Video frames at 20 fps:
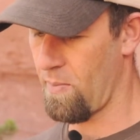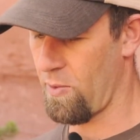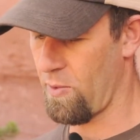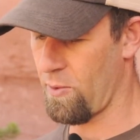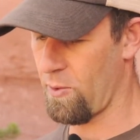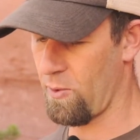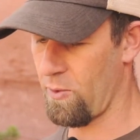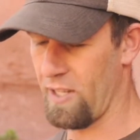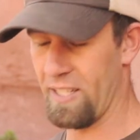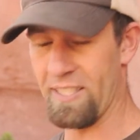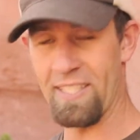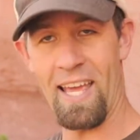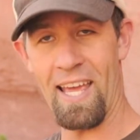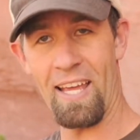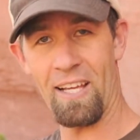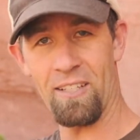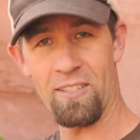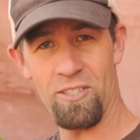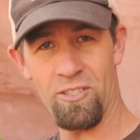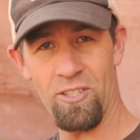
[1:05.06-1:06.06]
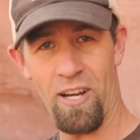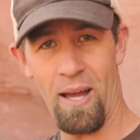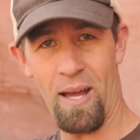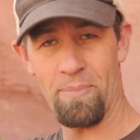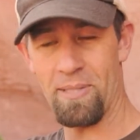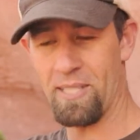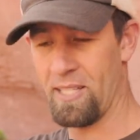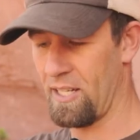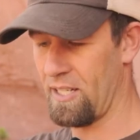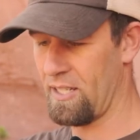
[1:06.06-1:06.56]
through these ankle
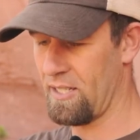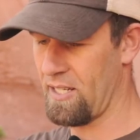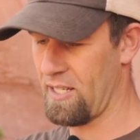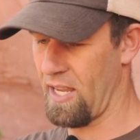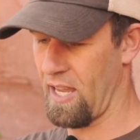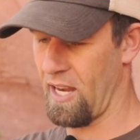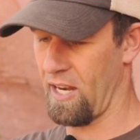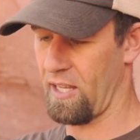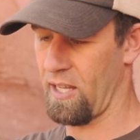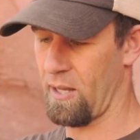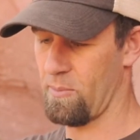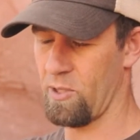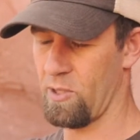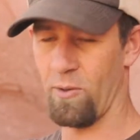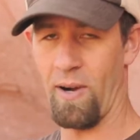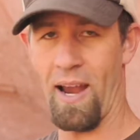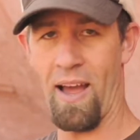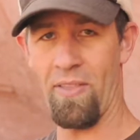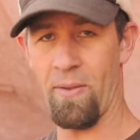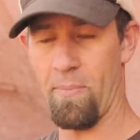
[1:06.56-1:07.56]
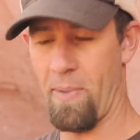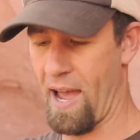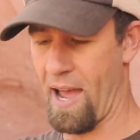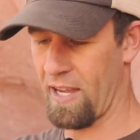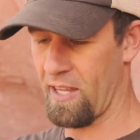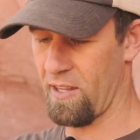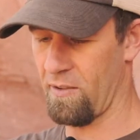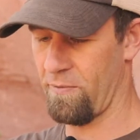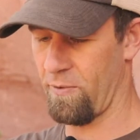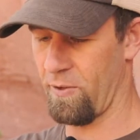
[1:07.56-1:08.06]
straps here, and it comes around the
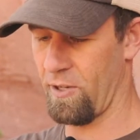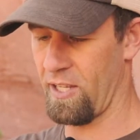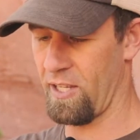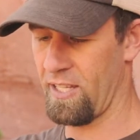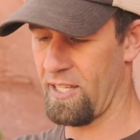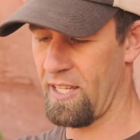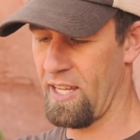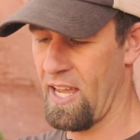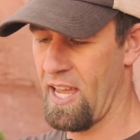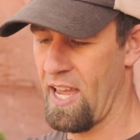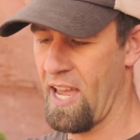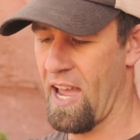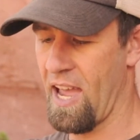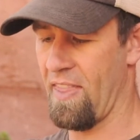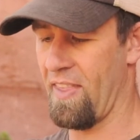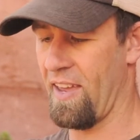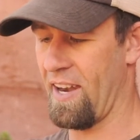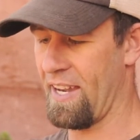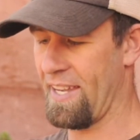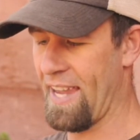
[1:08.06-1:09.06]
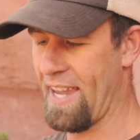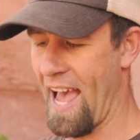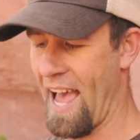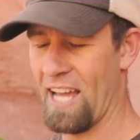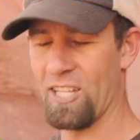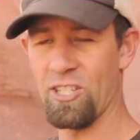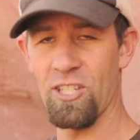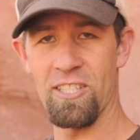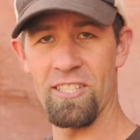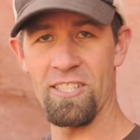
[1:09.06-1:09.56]
back of the foot and then
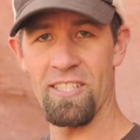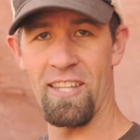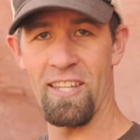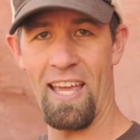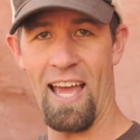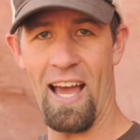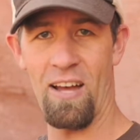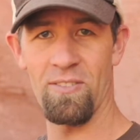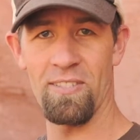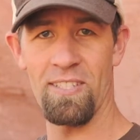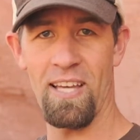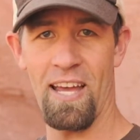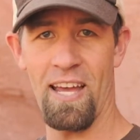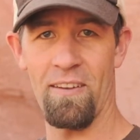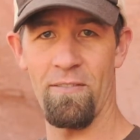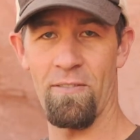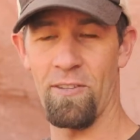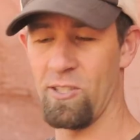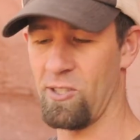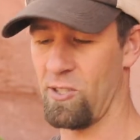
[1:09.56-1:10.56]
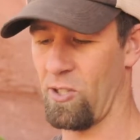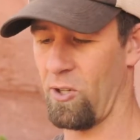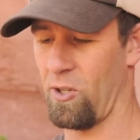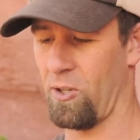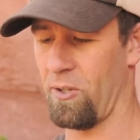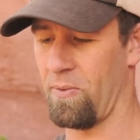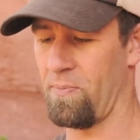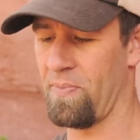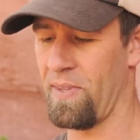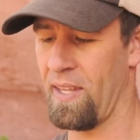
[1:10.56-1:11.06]
attaches to the outside of the
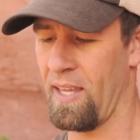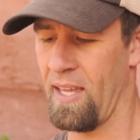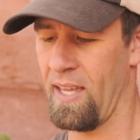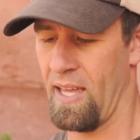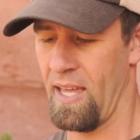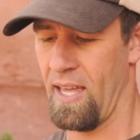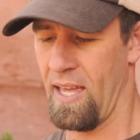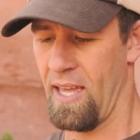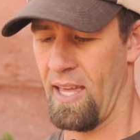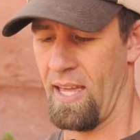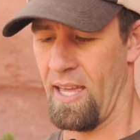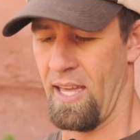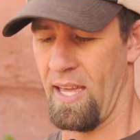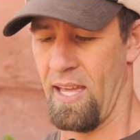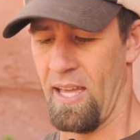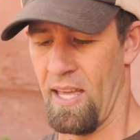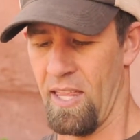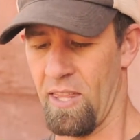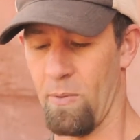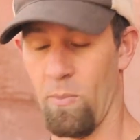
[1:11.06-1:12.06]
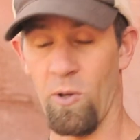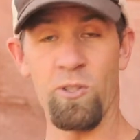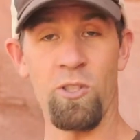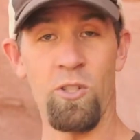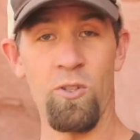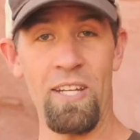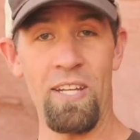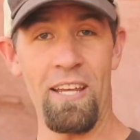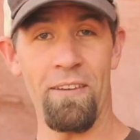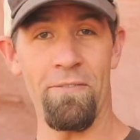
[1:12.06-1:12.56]
sole. The
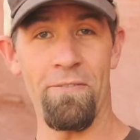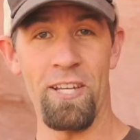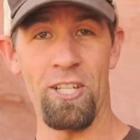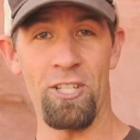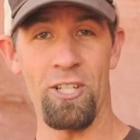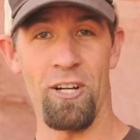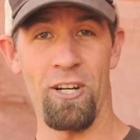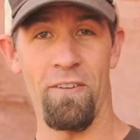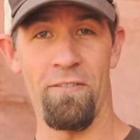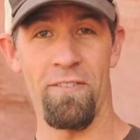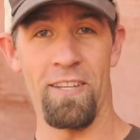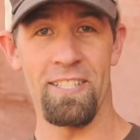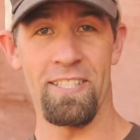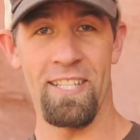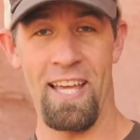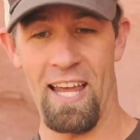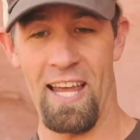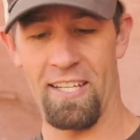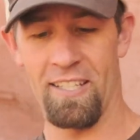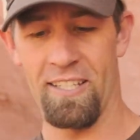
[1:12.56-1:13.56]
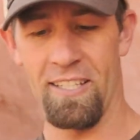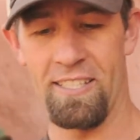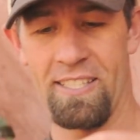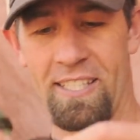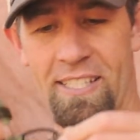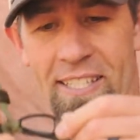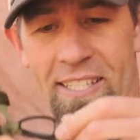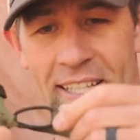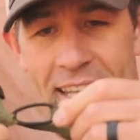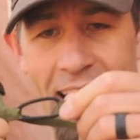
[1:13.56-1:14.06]
most unique feature of this sandal is
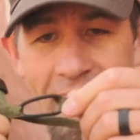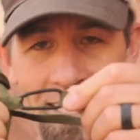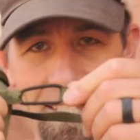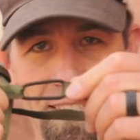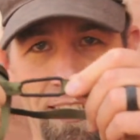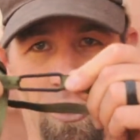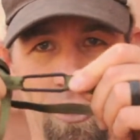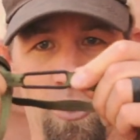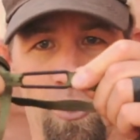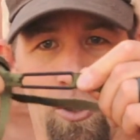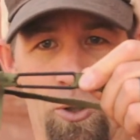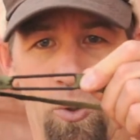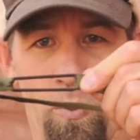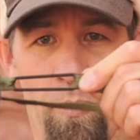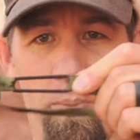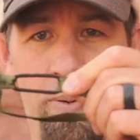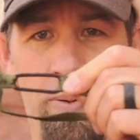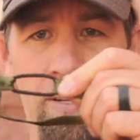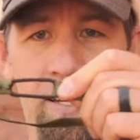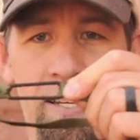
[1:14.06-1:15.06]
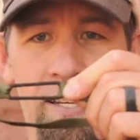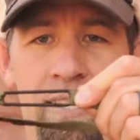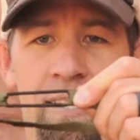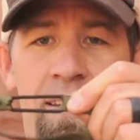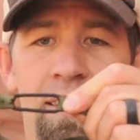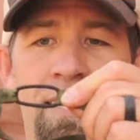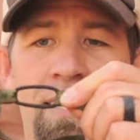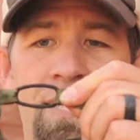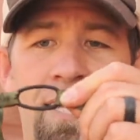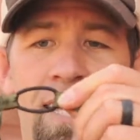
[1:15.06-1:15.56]
this elastic loop.
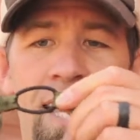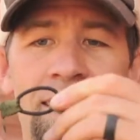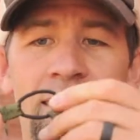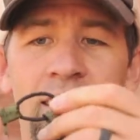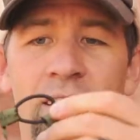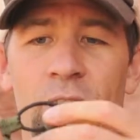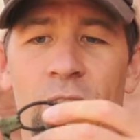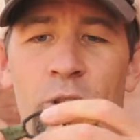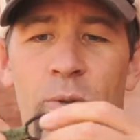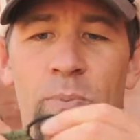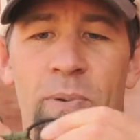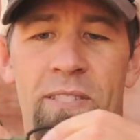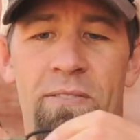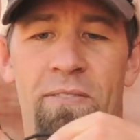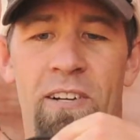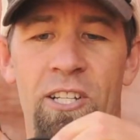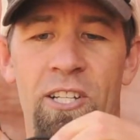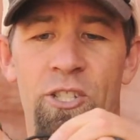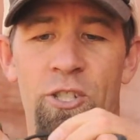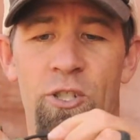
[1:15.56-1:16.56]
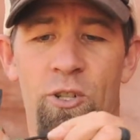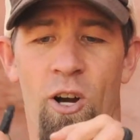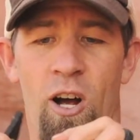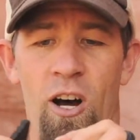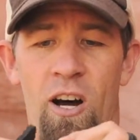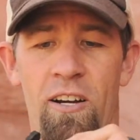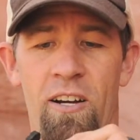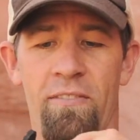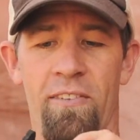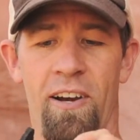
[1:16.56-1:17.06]
This elastic loop is very
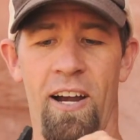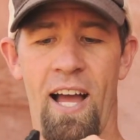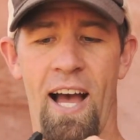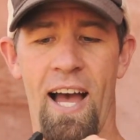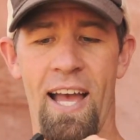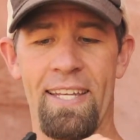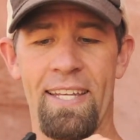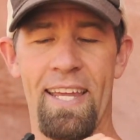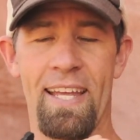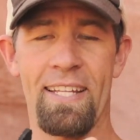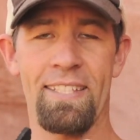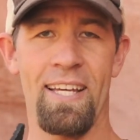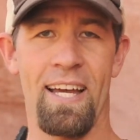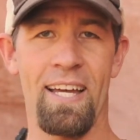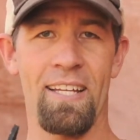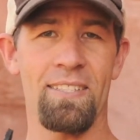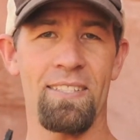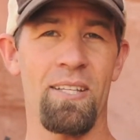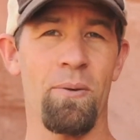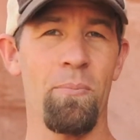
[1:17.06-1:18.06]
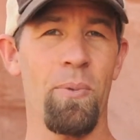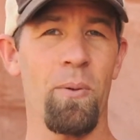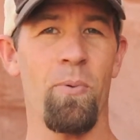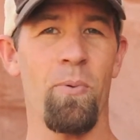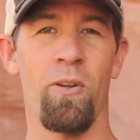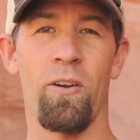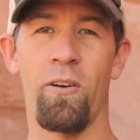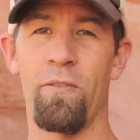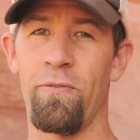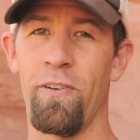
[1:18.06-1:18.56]
strong, very high tensile. Some
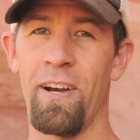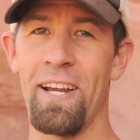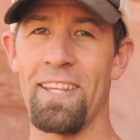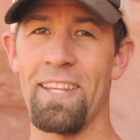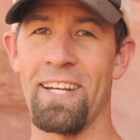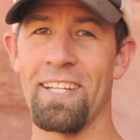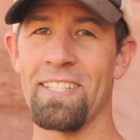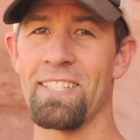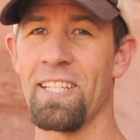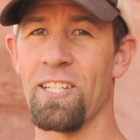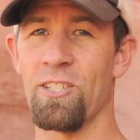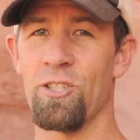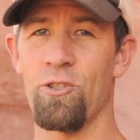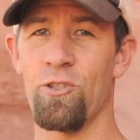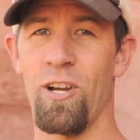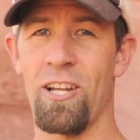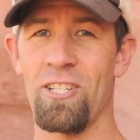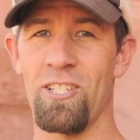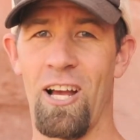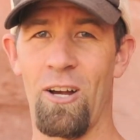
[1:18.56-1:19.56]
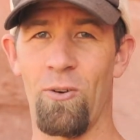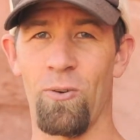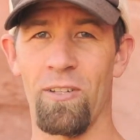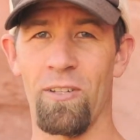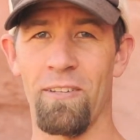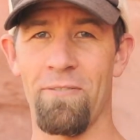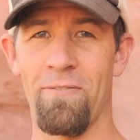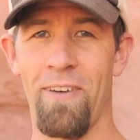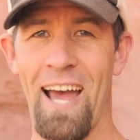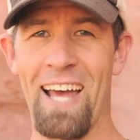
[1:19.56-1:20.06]
people are afraid that it's going to stretch out
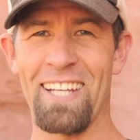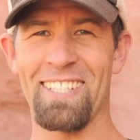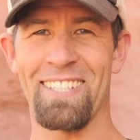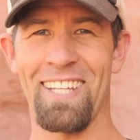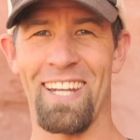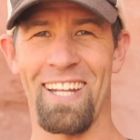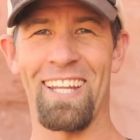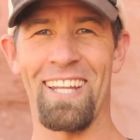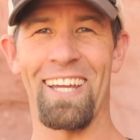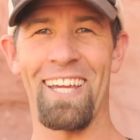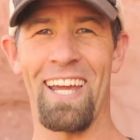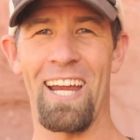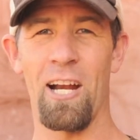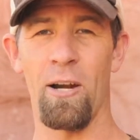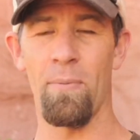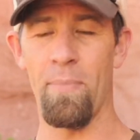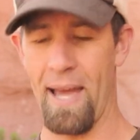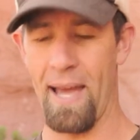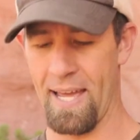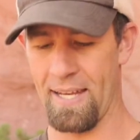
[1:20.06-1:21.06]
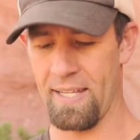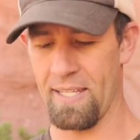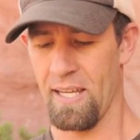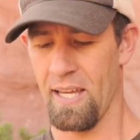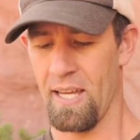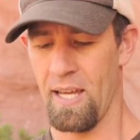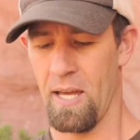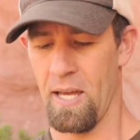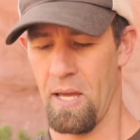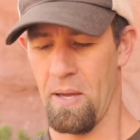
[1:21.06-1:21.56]
really fast, kind of like a hairband,
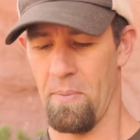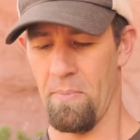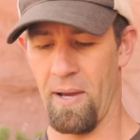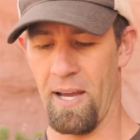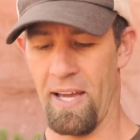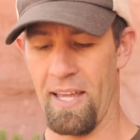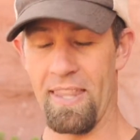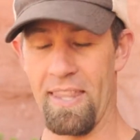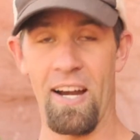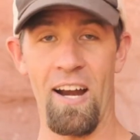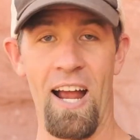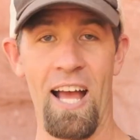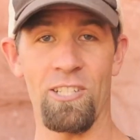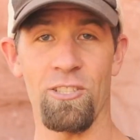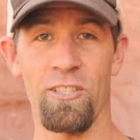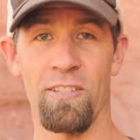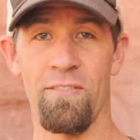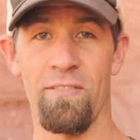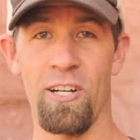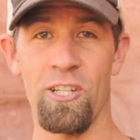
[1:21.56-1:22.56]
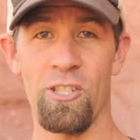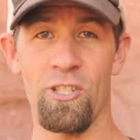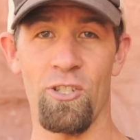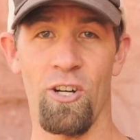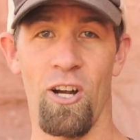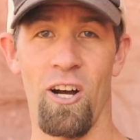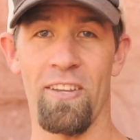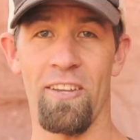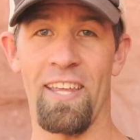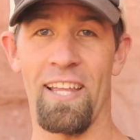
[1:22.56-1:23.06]
but they're actually very
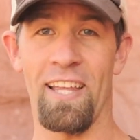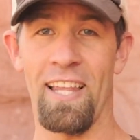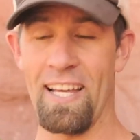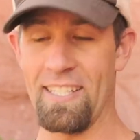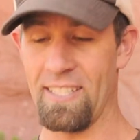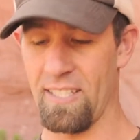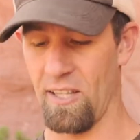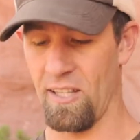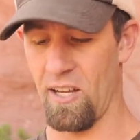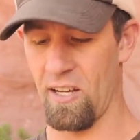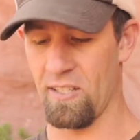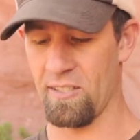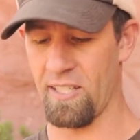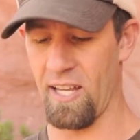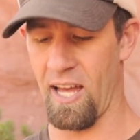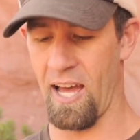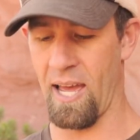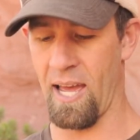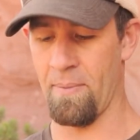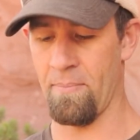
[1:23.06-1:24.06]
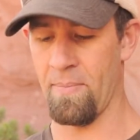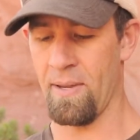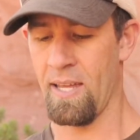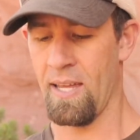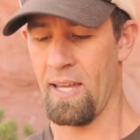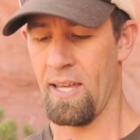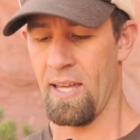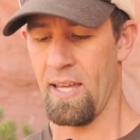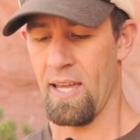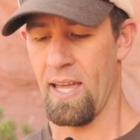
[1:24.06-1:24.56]
strong and they last a long time,
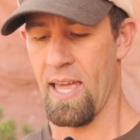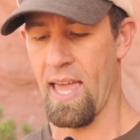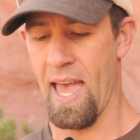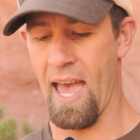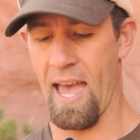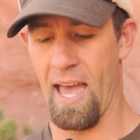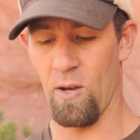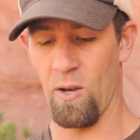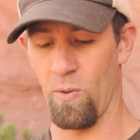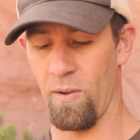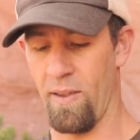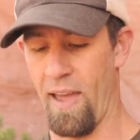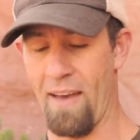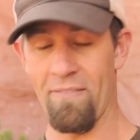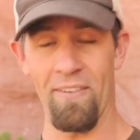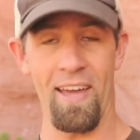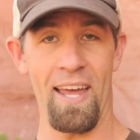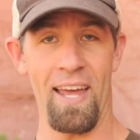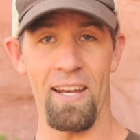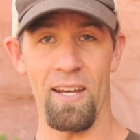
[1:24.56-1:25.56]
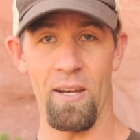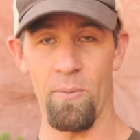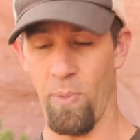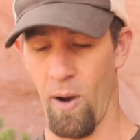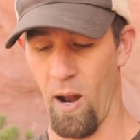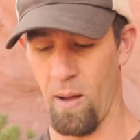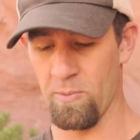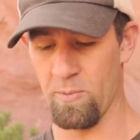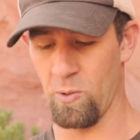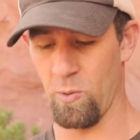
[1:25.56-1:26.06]
and we haven't had any
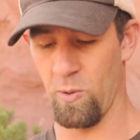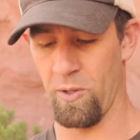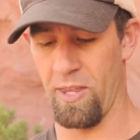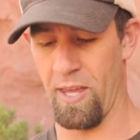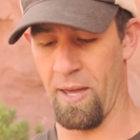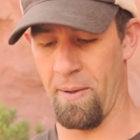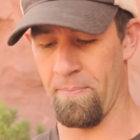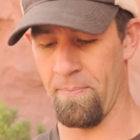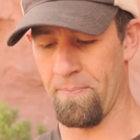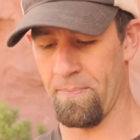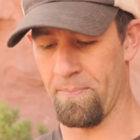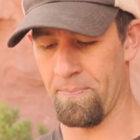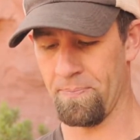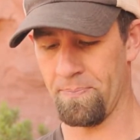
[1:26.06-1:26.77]
problems with them.